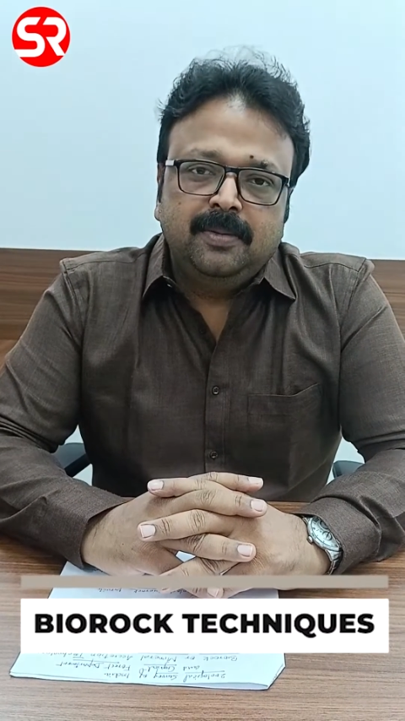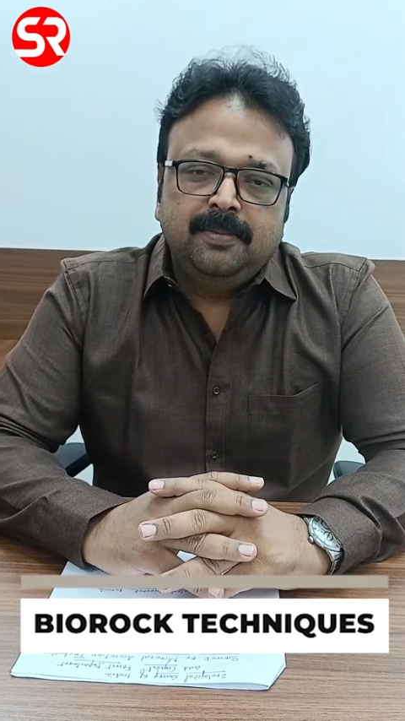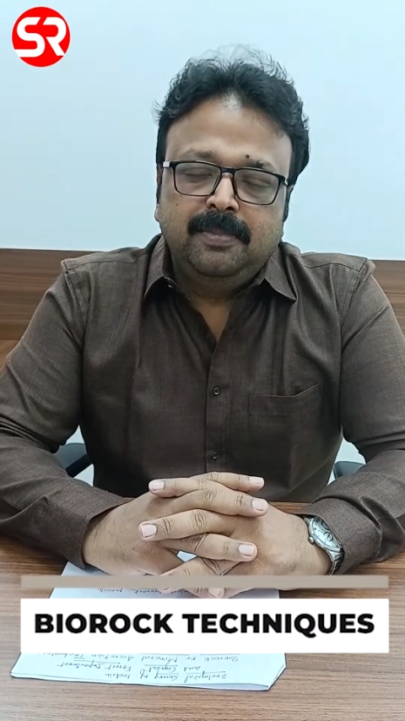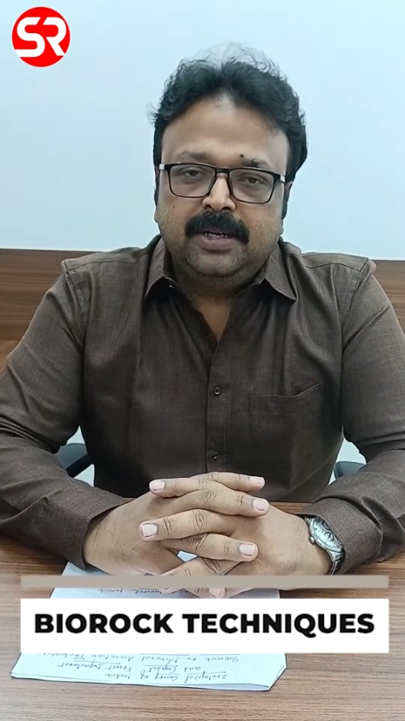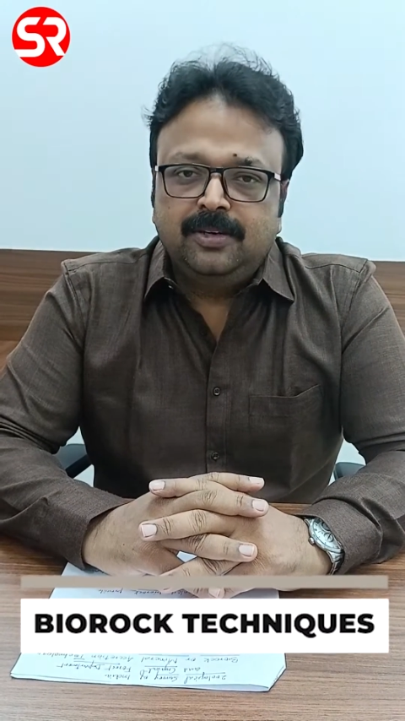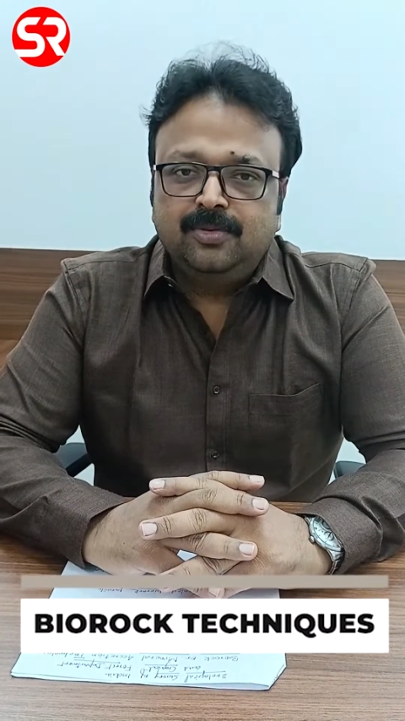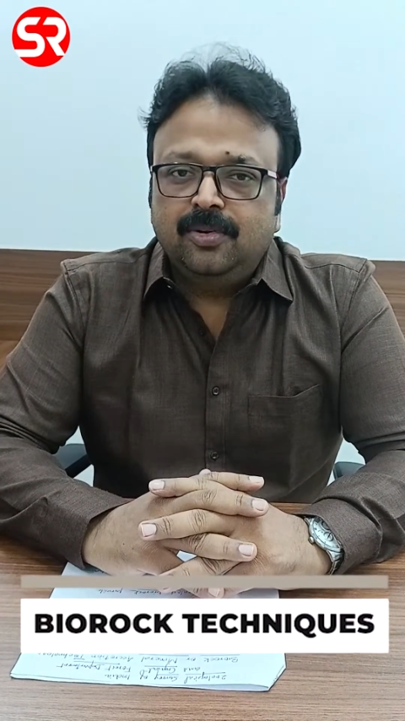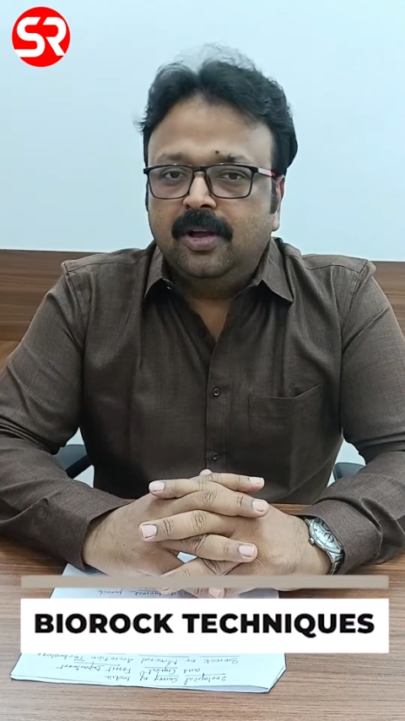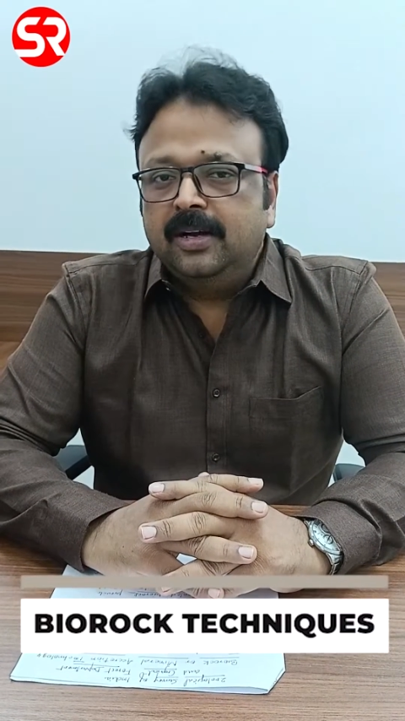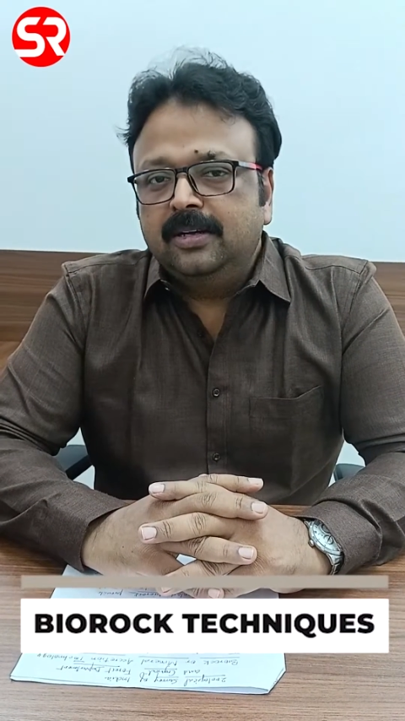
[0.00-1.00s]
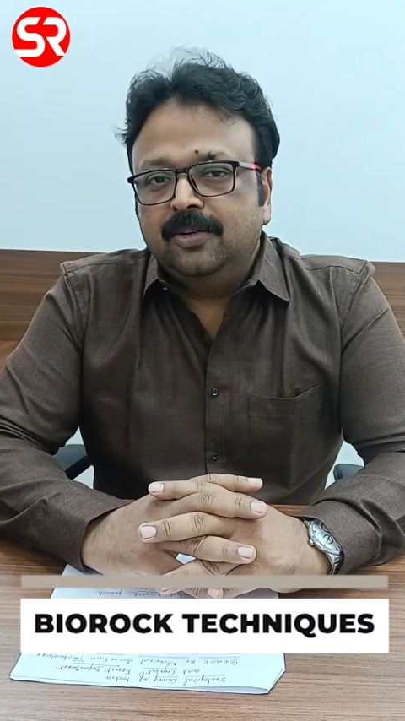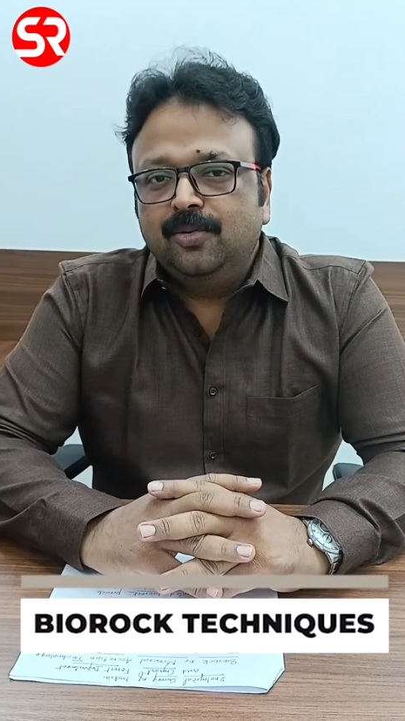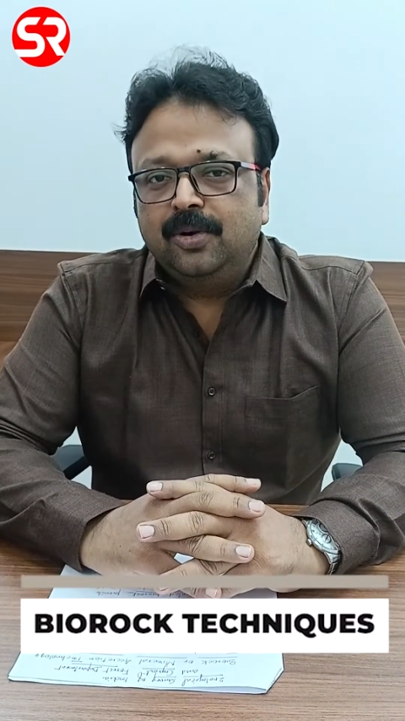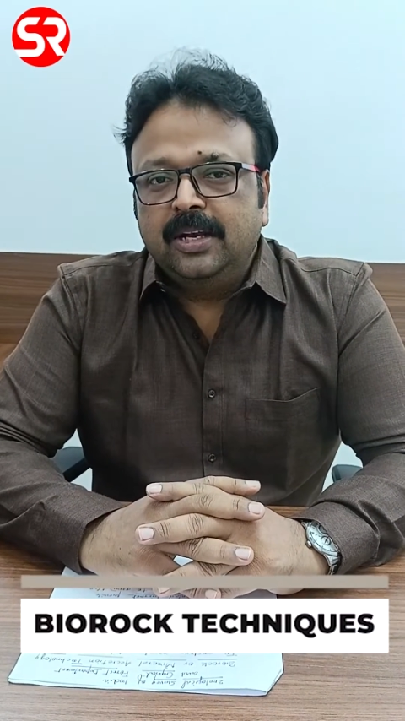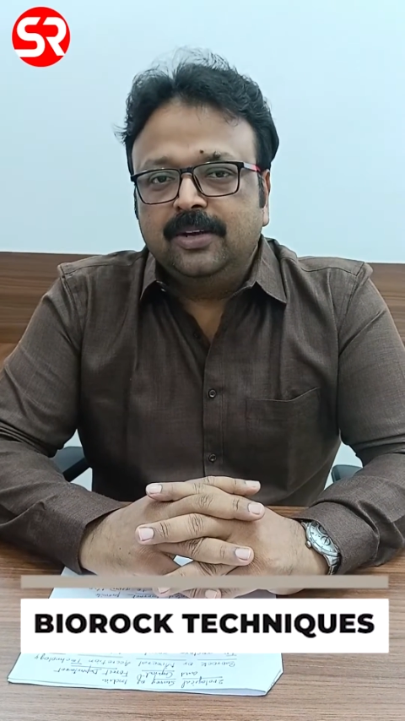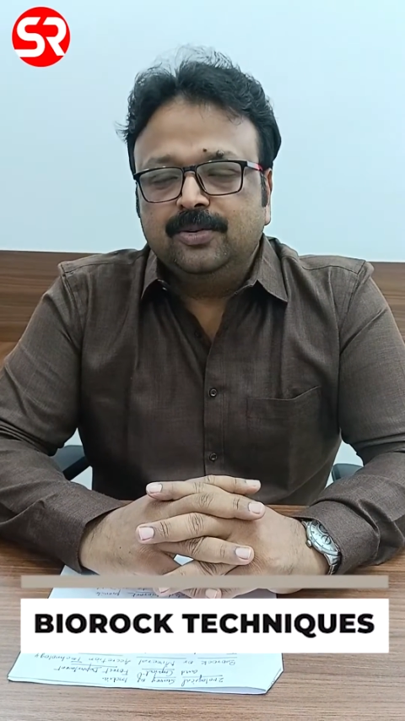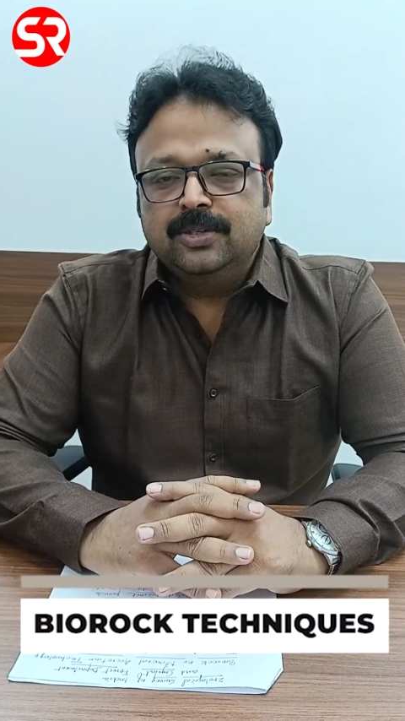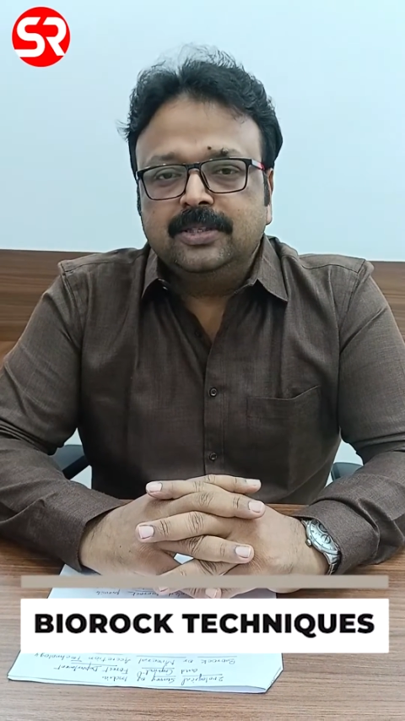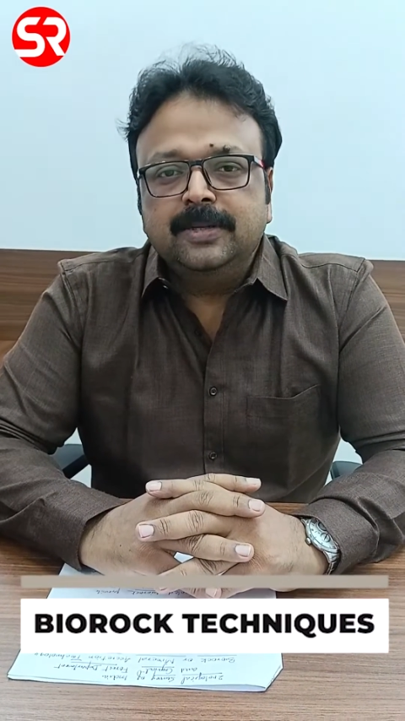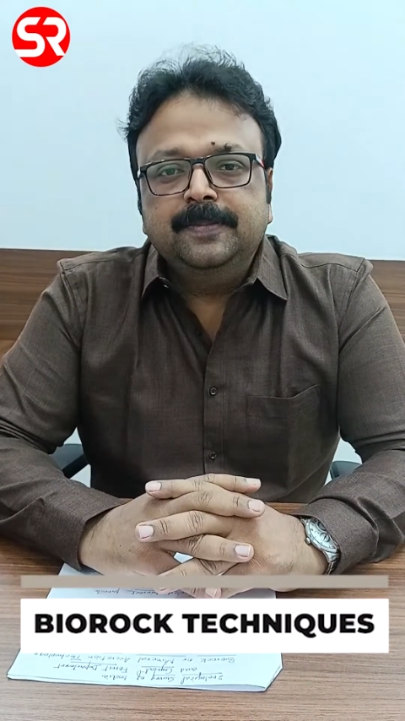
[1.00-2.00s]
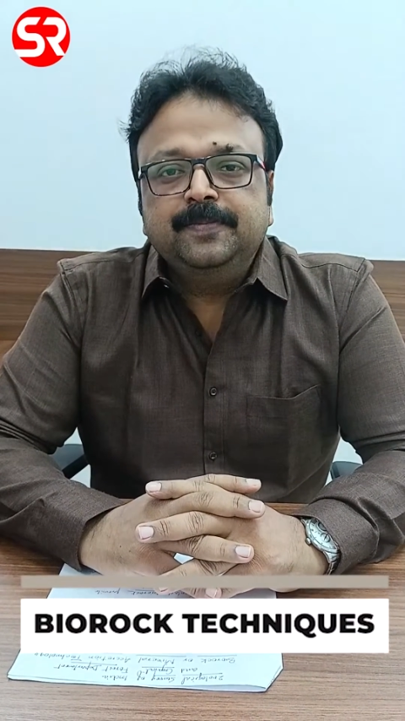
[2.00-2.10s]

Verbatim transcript: Better to call it coral ecosystem.